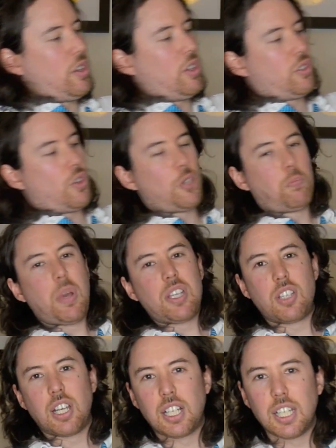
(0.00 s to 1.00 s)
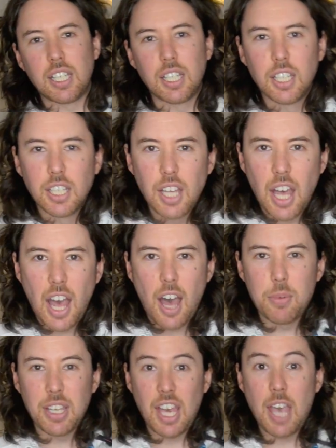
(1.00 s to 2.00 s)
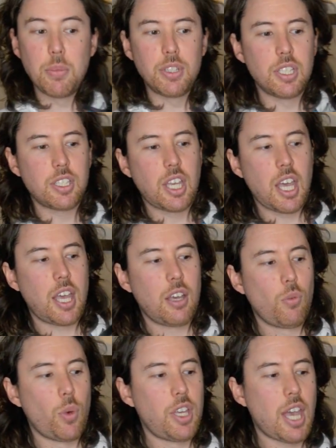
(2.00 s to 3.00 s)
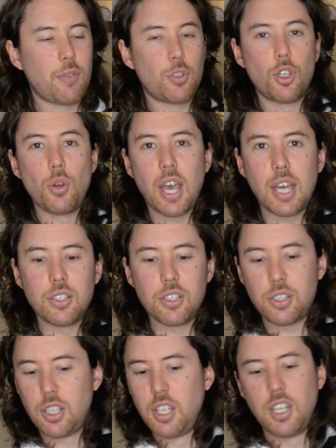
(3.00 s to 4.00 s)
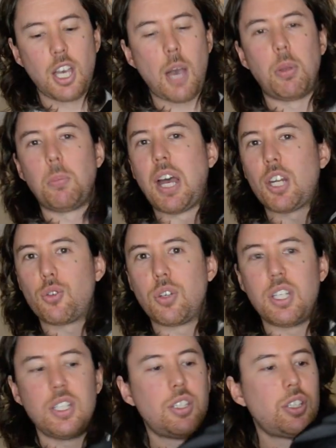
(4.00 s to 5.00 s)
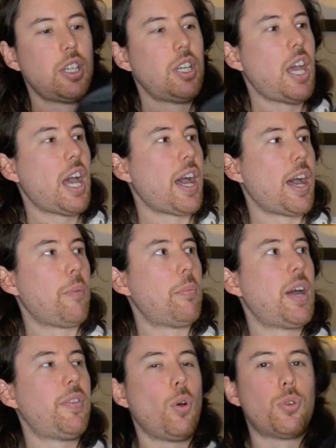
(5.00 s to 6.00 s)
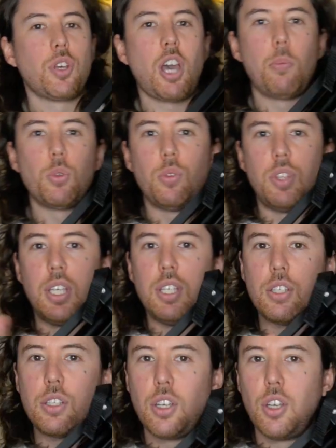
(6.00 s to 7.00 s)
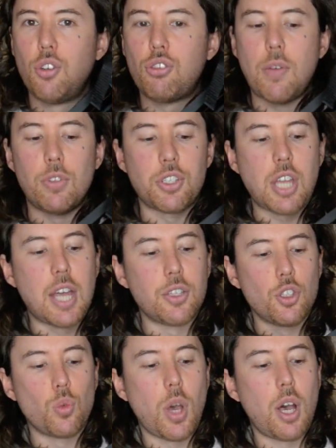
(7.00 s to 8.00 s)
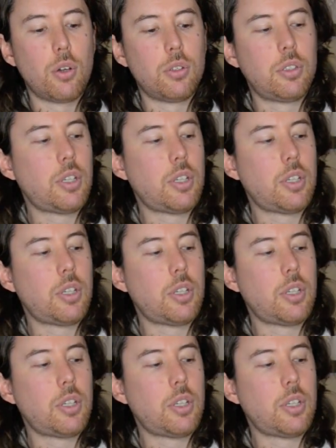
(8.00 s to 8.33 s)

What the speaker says: So it's basically, it came in this kit where you have 2 heads, a couple of batteries, and it also comes with these travel stands as well.